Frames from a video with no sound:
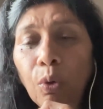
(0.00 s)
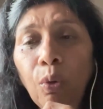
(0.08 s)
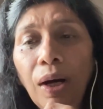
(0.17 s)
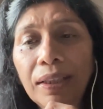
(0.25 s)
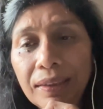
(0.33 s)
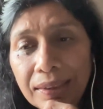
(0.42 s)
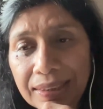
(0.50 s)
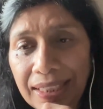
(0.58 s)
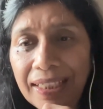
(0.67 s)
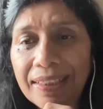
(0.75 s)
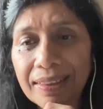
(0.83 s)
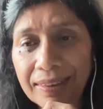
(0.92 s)
who
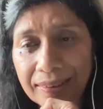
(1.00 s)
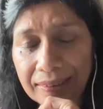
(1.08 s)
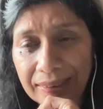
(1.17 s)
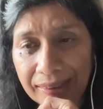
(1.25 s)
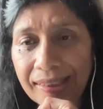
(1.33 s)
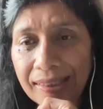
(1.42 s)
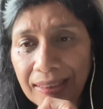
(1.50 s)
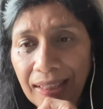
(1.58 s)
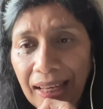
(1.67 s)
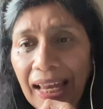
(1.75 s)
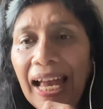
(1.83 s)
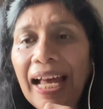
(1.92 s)
understands this
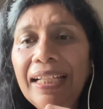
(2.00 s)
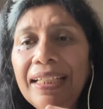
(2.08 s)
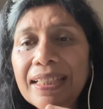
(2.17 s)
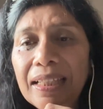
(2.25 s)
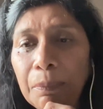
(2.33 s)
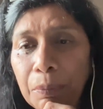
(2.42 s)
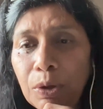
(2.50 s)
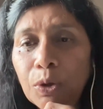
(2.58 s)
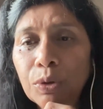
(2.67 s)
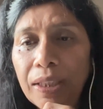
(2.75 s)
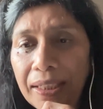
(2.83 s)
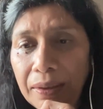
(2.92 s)
and is able
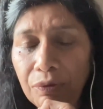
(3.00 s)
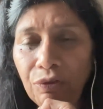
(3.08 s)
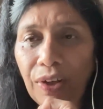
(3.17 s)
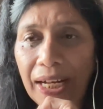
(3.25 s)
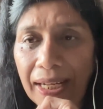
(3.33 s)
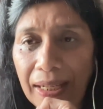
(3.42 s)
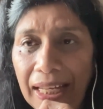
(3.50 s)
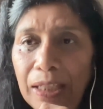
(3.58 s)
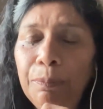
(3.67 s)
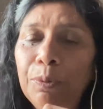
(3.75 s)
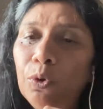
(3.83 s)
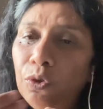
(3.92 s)
to then
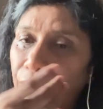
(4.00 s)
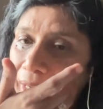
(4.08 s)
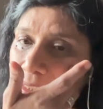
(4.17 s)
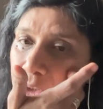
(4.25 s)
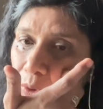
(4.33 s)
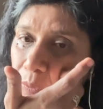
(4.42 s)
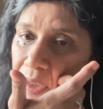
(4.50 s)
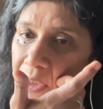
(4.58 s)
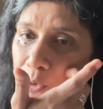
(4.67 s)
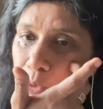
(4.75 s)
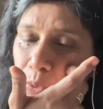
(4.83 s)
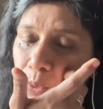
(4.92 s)
help you find your way
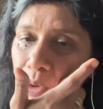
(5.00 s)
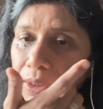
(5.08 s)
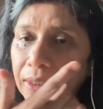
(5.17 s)
through